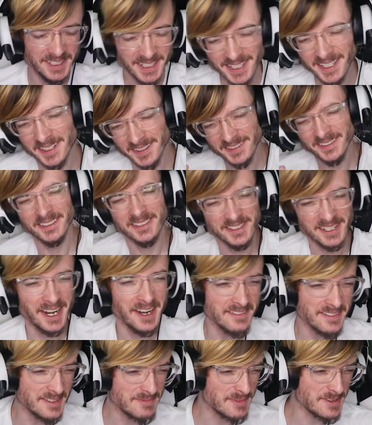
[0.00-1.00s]
God, Since do you
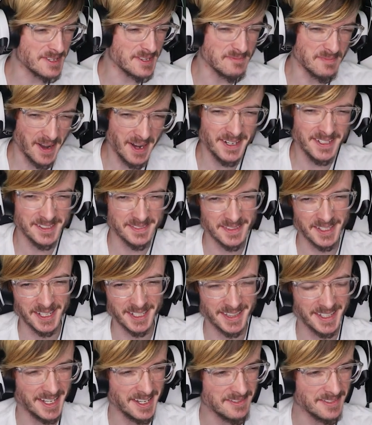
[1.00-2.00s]
have the perspective
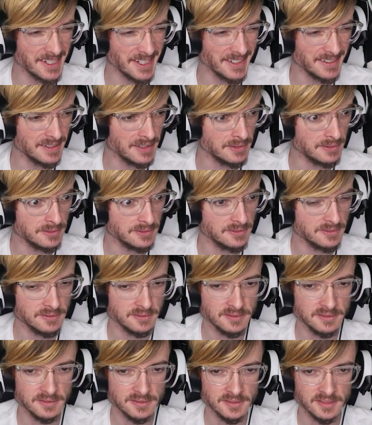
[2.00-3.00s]
like that, man?
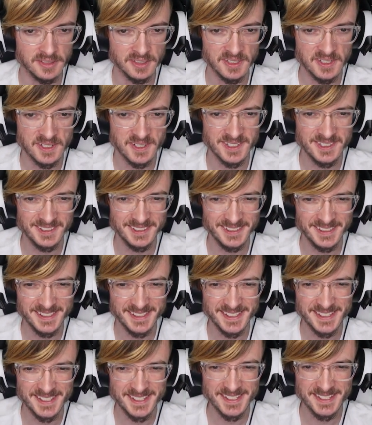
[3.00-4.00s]
civilizations out there,
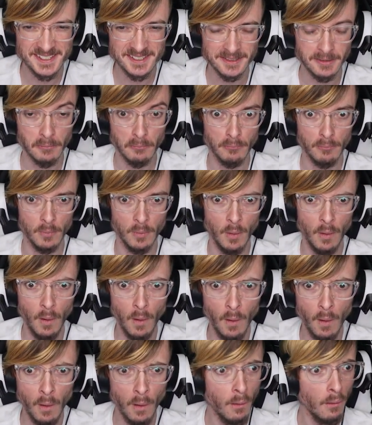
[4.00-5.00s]
it might well be that
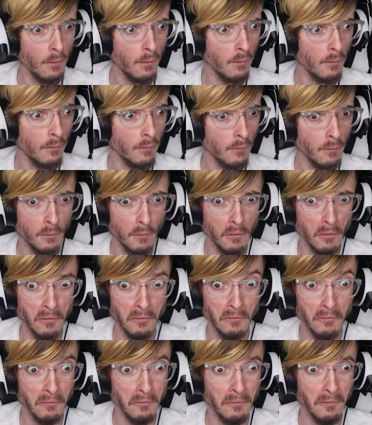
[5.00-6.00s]
oh. we are a rare
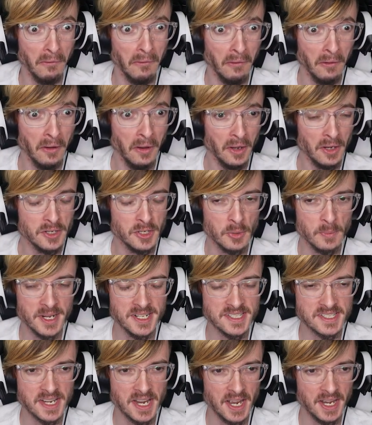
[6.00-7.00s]
exception. No
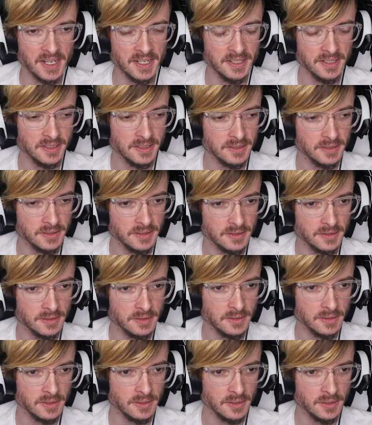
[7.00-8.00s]
Man's we Sky? might be among the
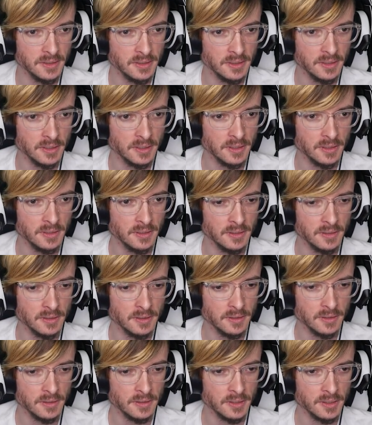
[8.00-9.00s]
first, or
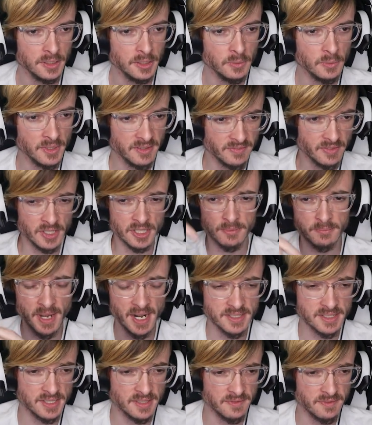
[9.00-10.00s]
even the you reverted
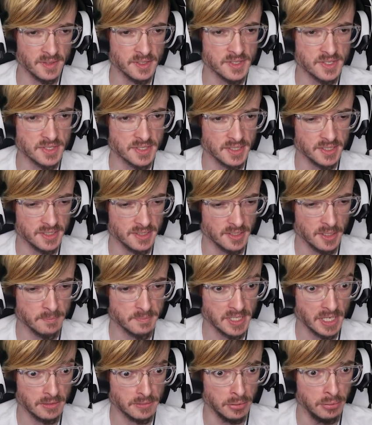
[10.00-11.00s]
back to the first uh, update.
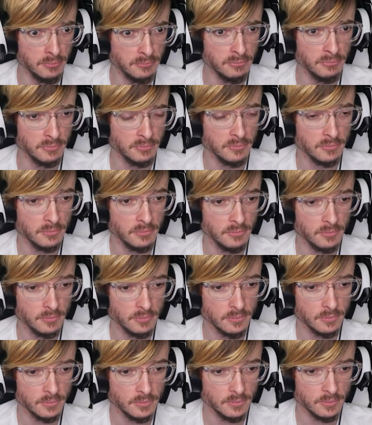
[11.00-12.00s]
civilization in the
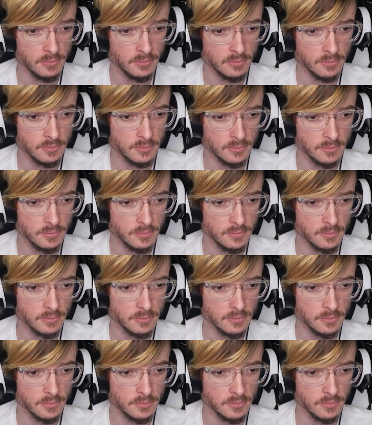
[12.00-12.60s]
Milky Way.